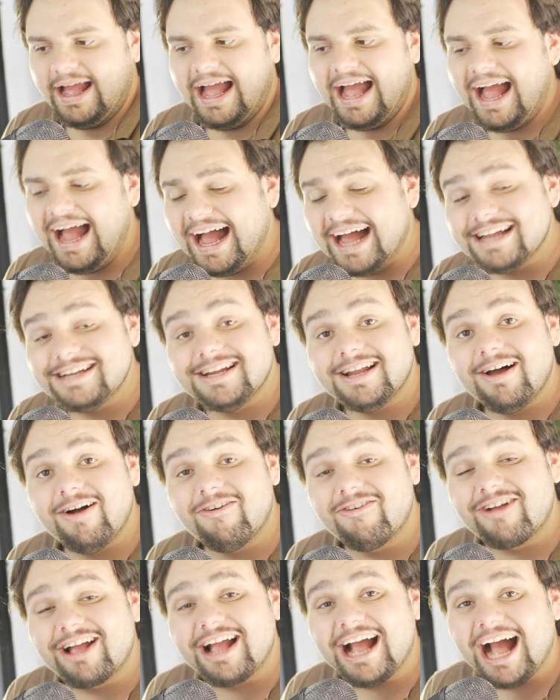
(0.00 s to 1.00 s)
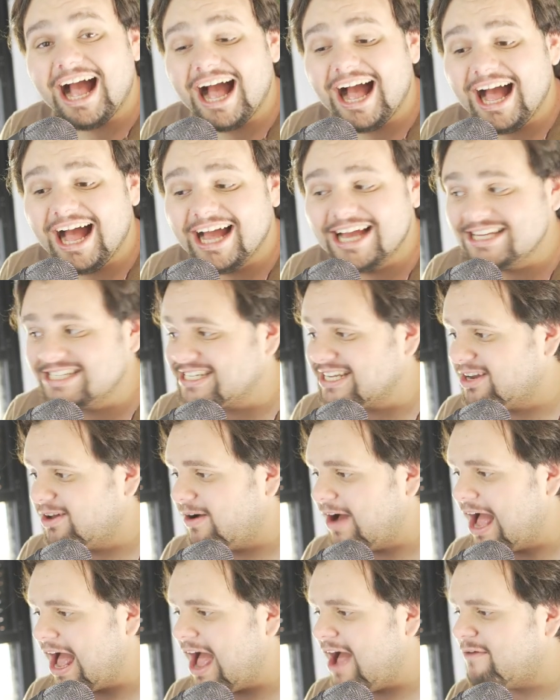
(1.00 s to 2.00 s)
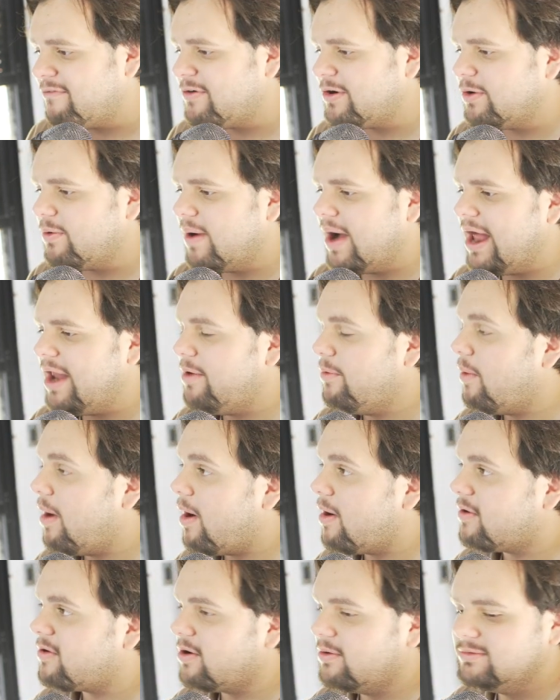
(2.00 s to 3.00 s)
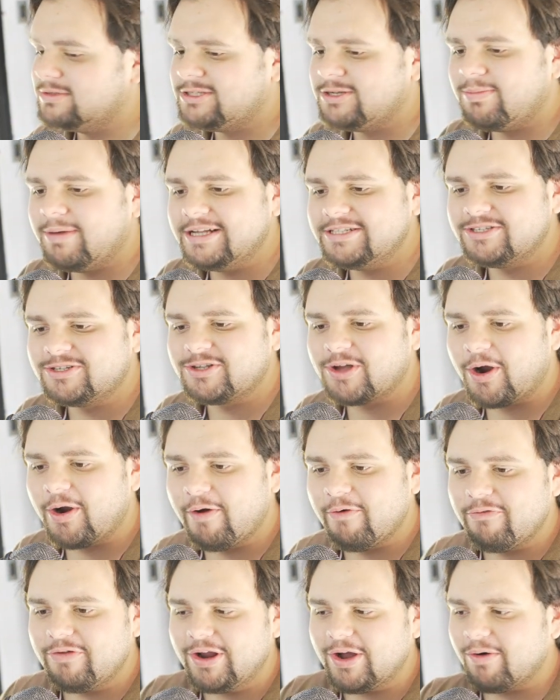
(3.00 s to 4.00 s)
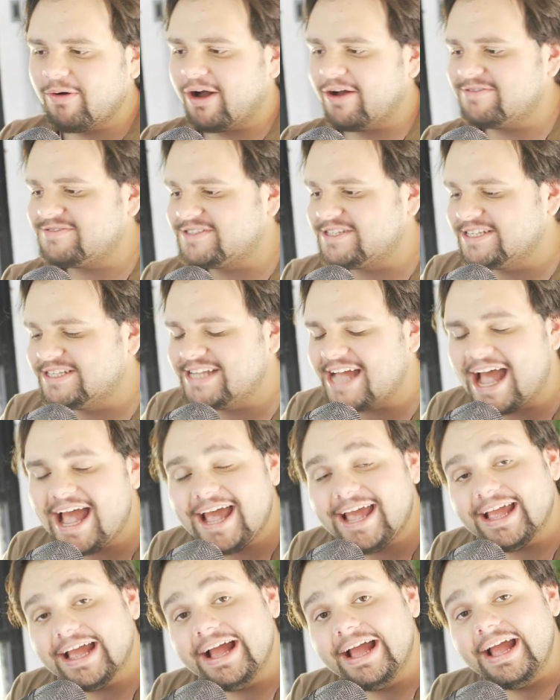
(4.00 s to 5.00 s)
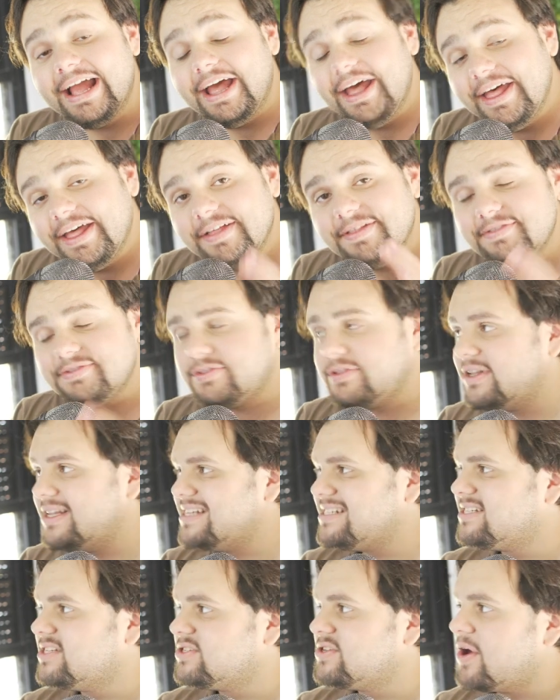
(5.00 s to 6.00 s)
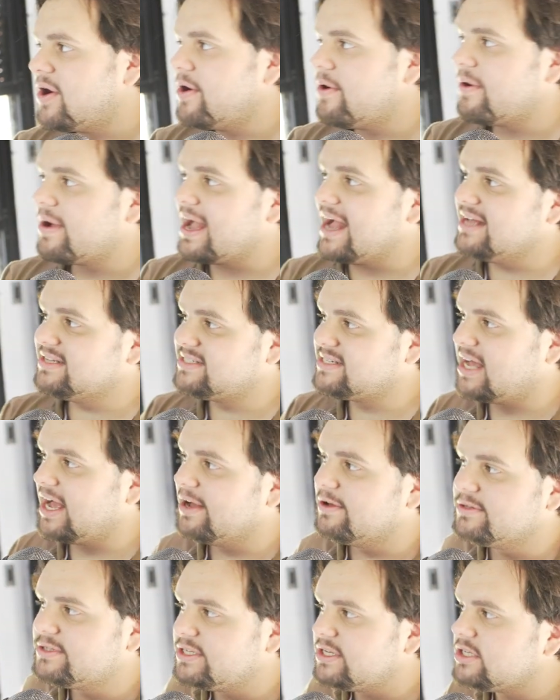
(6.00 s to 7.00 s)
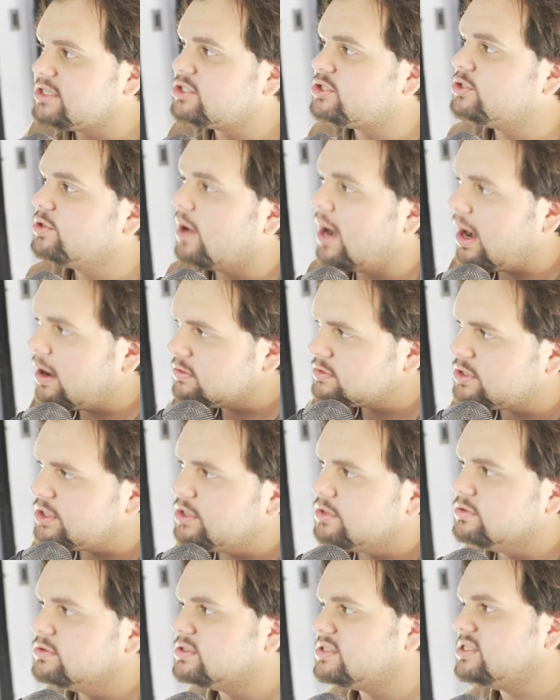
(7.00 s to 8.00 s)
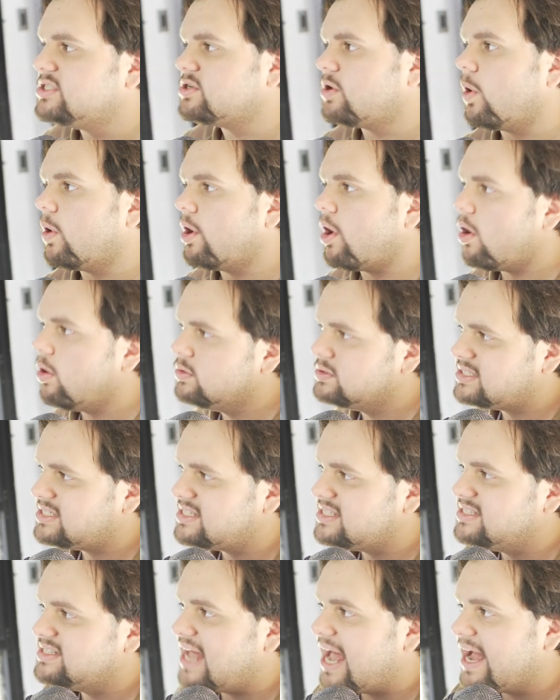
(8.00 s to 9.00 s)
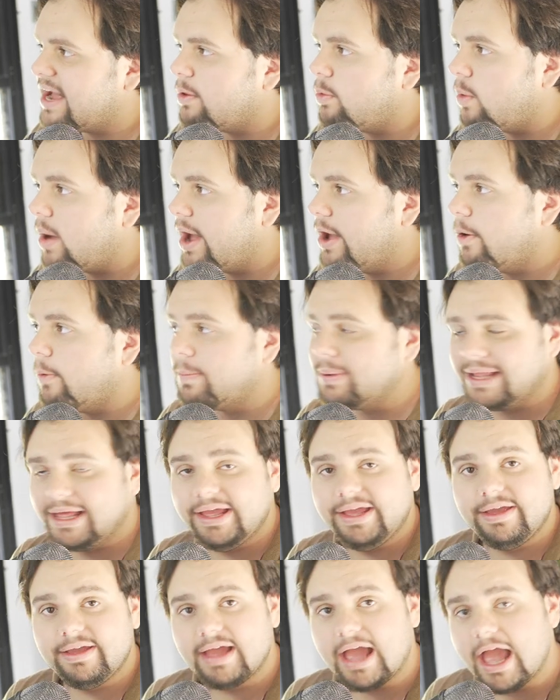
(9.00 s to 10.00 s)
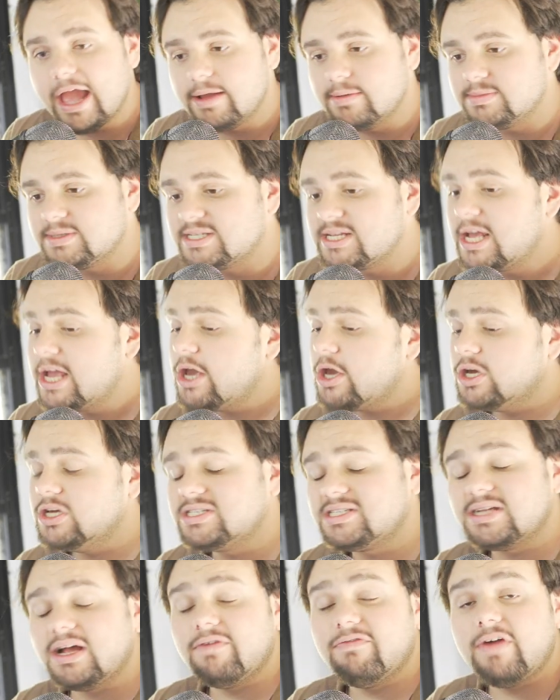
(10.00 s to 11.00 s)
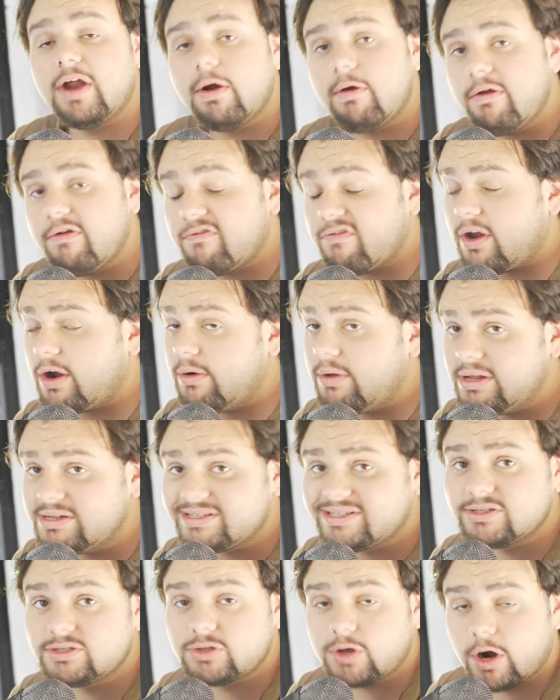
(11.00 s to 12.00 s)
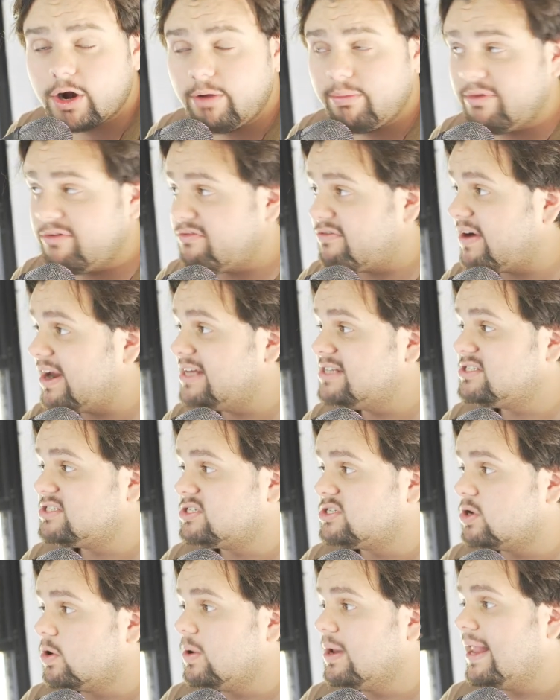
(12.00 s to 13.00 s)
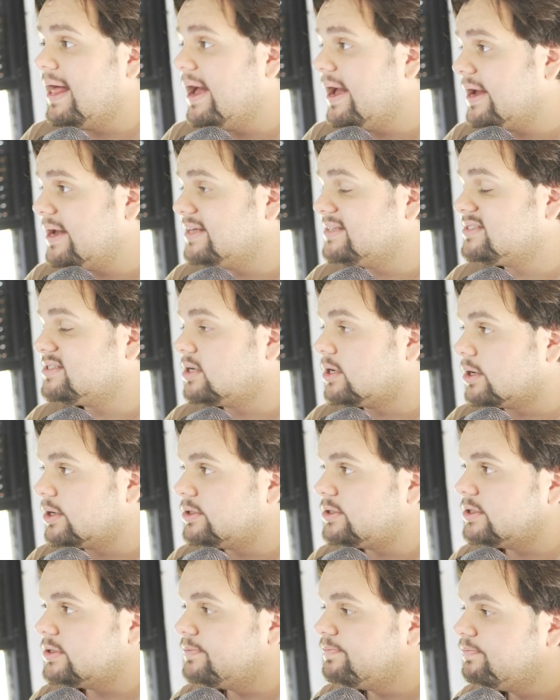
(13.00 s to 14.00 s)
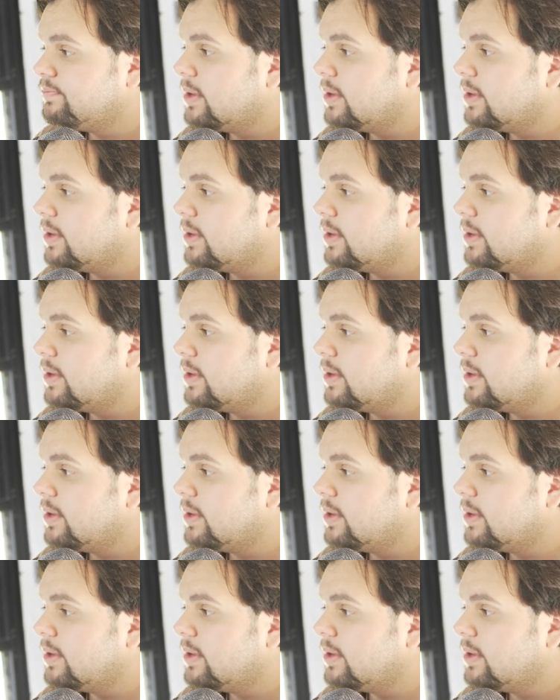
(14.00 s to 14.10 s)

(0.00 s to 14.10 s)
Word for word: Hello guys, hello everyone, welcome to my tutorial video of today. And to this tutorial guys, I'll teach you how to use Discord on Steam Deck while playing games. It's a very very easy tutorial my friends, so like it's started.